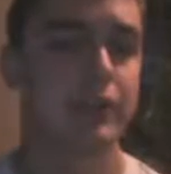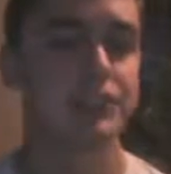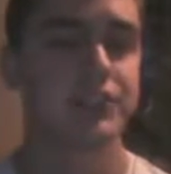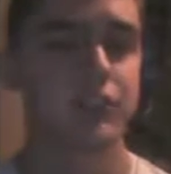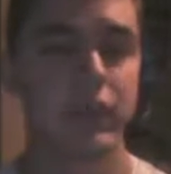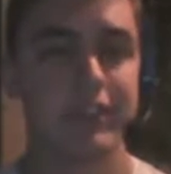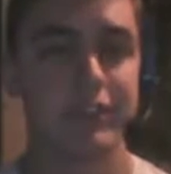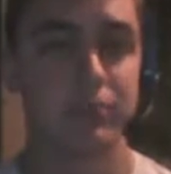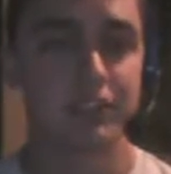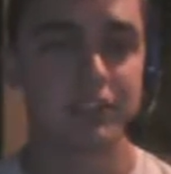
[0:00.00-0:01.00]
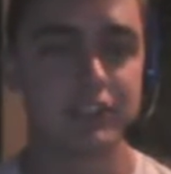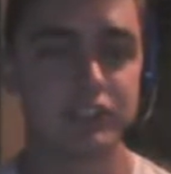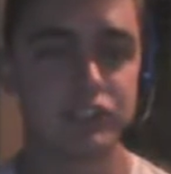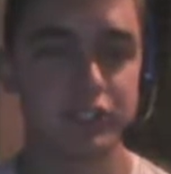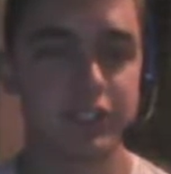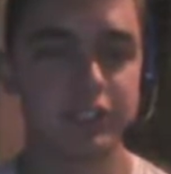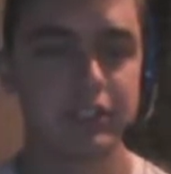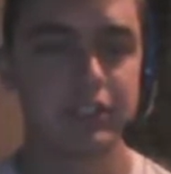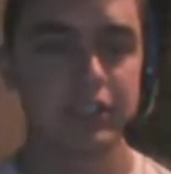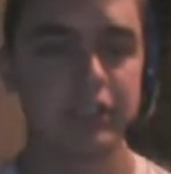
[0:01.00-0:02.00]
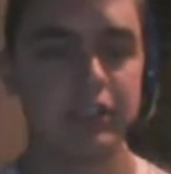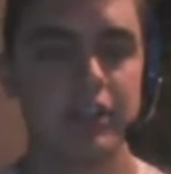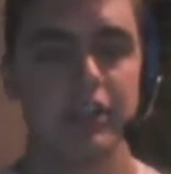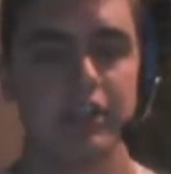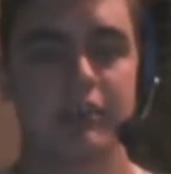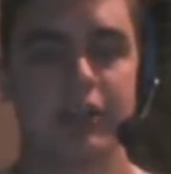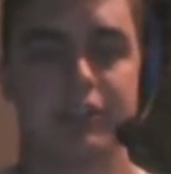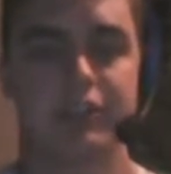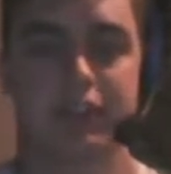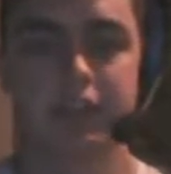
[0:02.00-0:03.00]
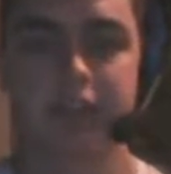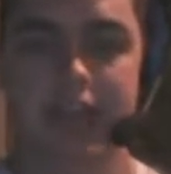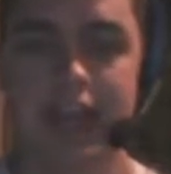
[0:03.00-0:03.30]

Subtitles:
in the way that a president should. Not talking about the gaffes